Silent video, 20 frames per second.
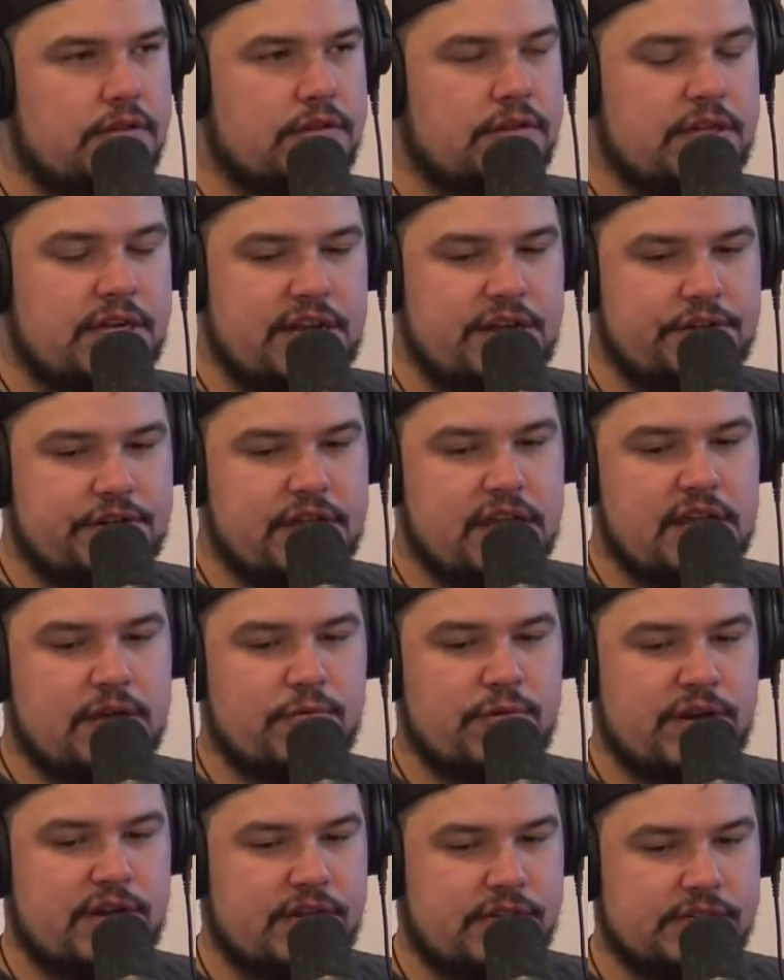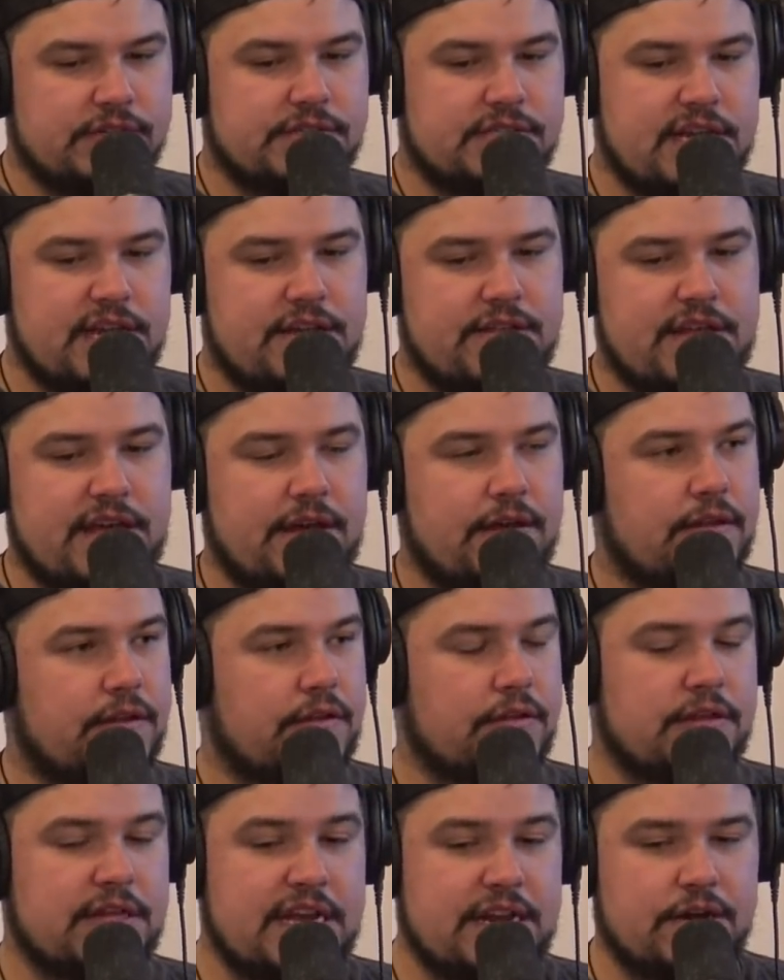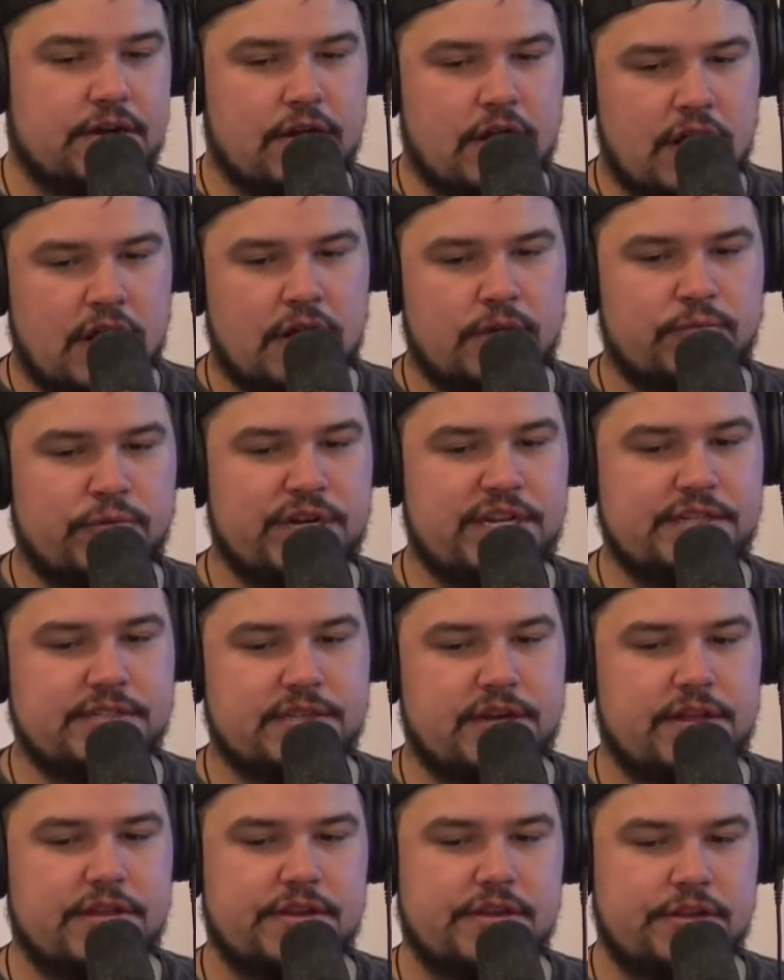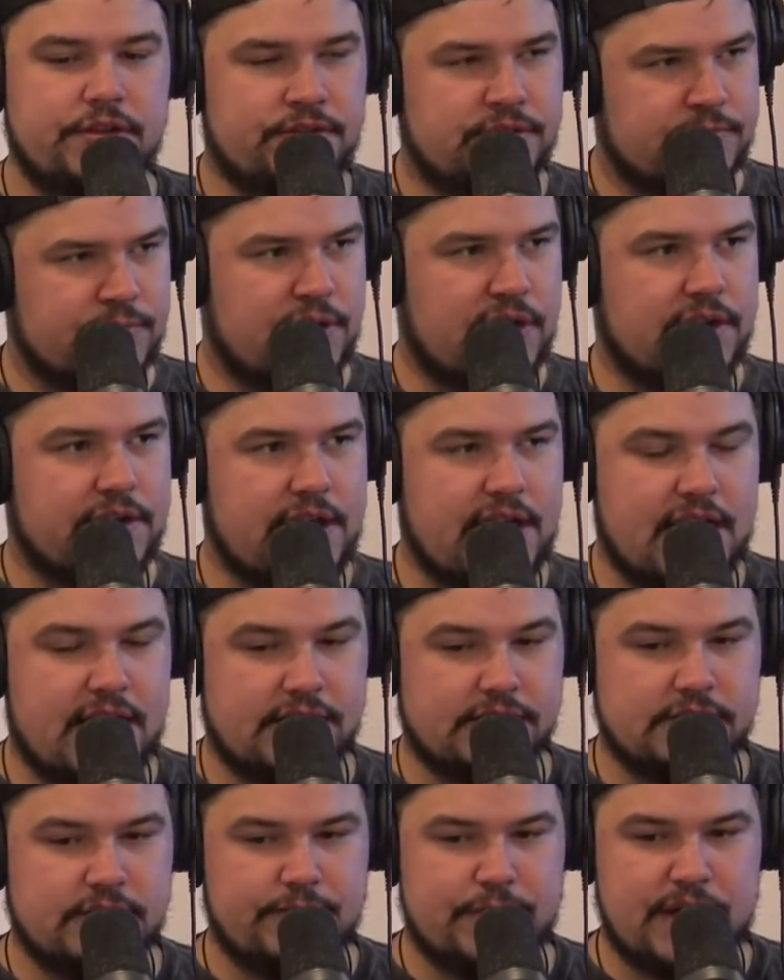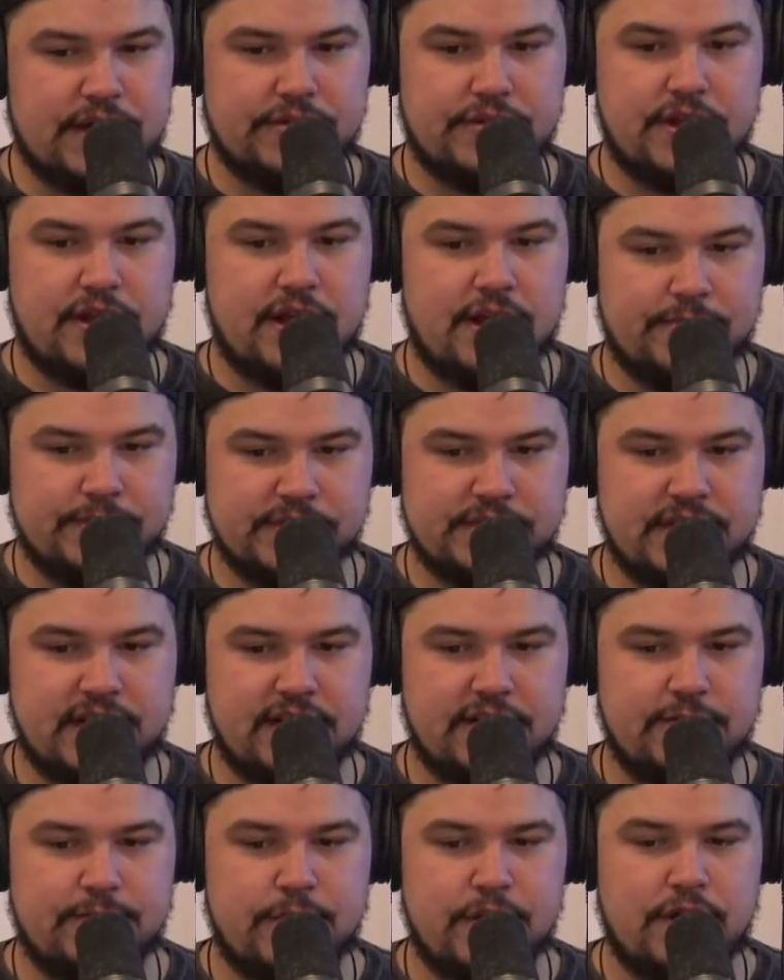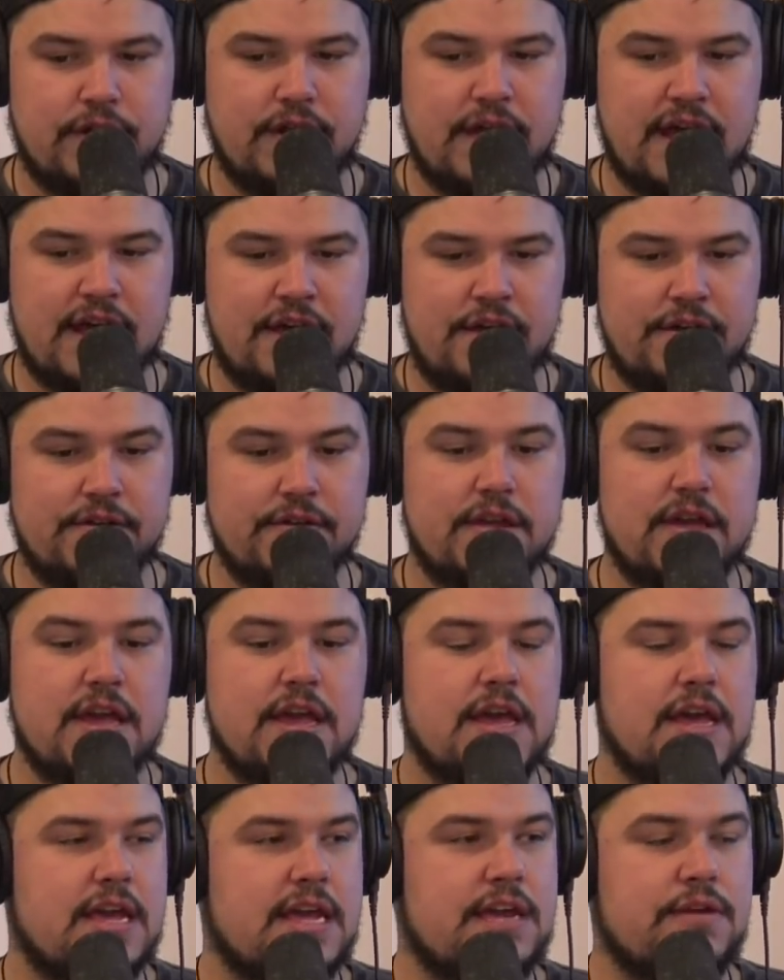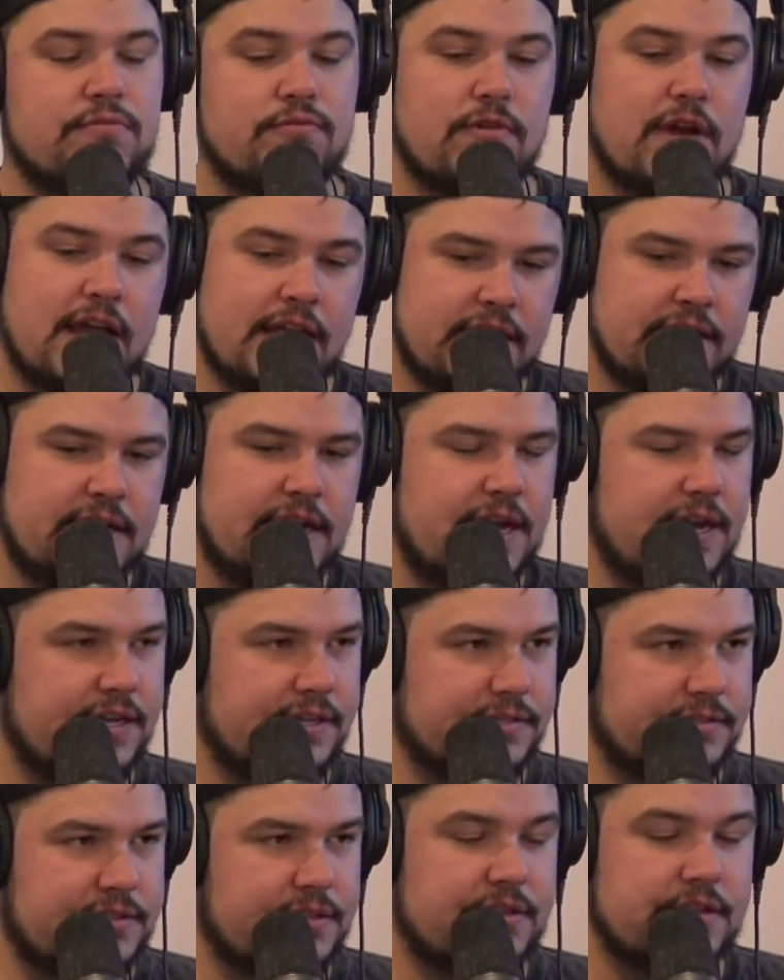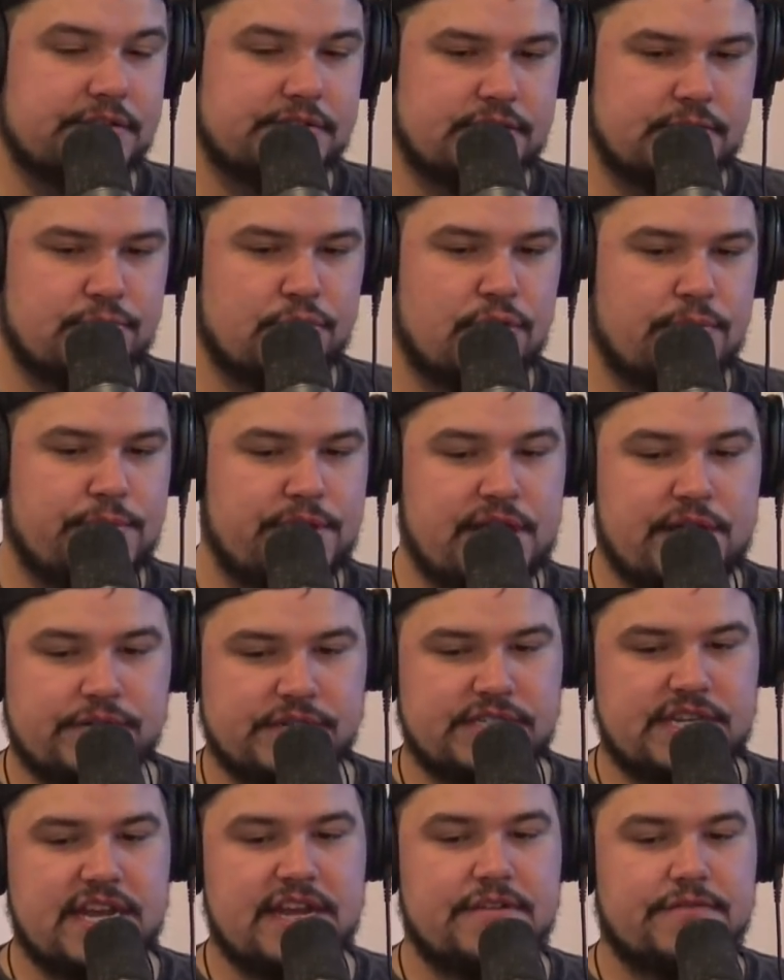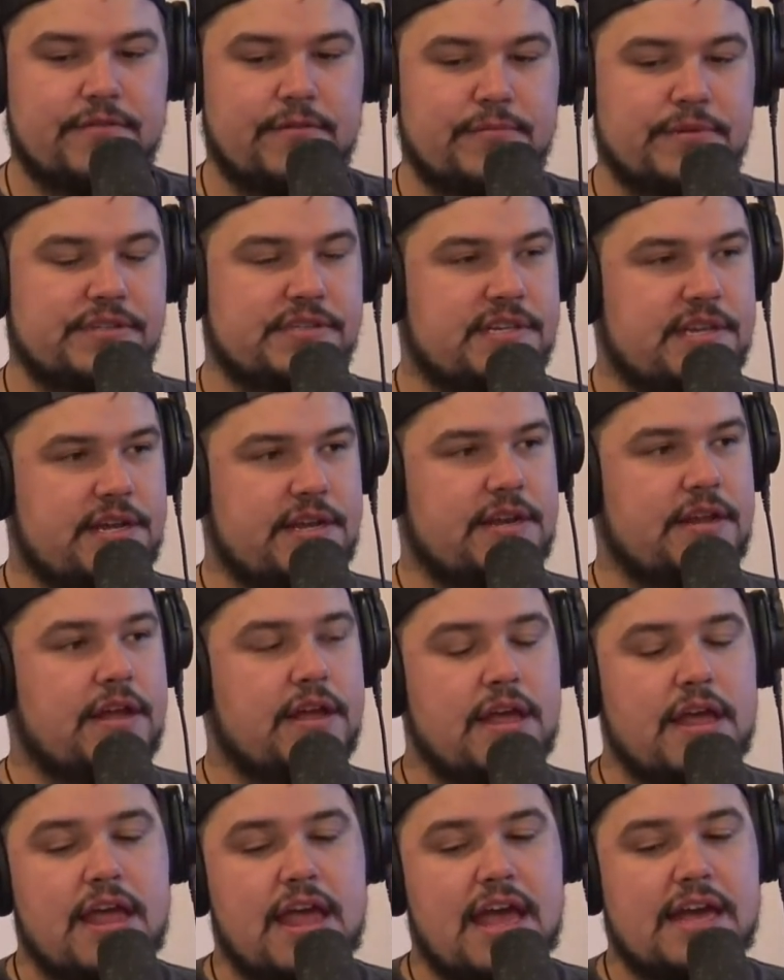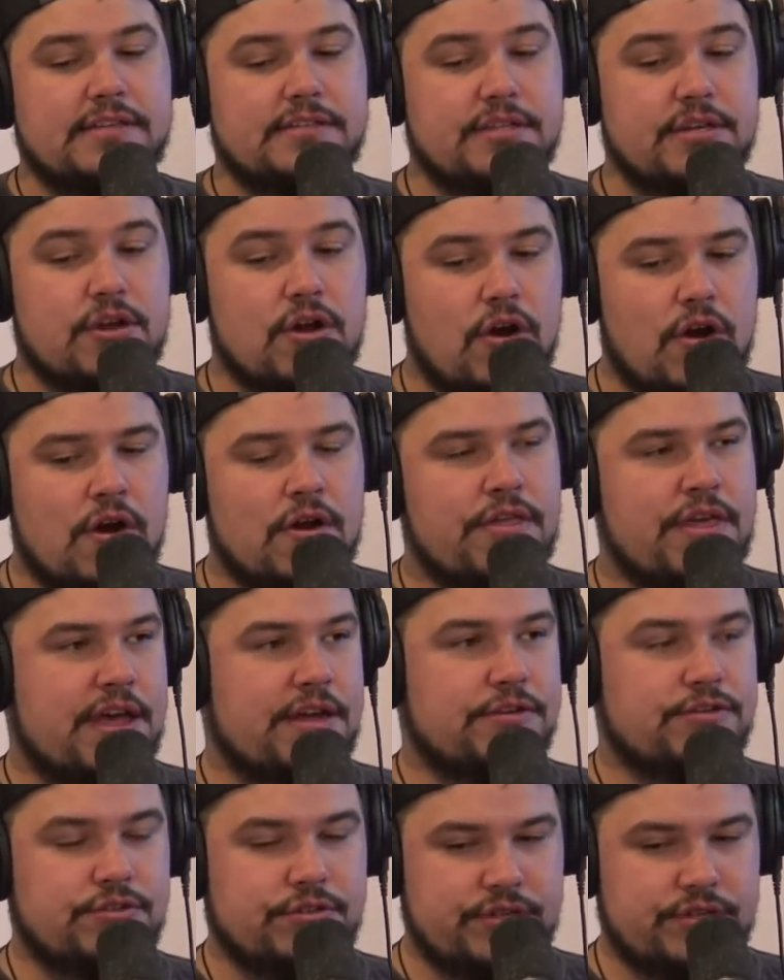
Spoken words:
Liddell King went on to say that later on, when he saw the news broadcasts about the homicide of Paul Howe, he recognized the Suburban that was taken from the scene as the car that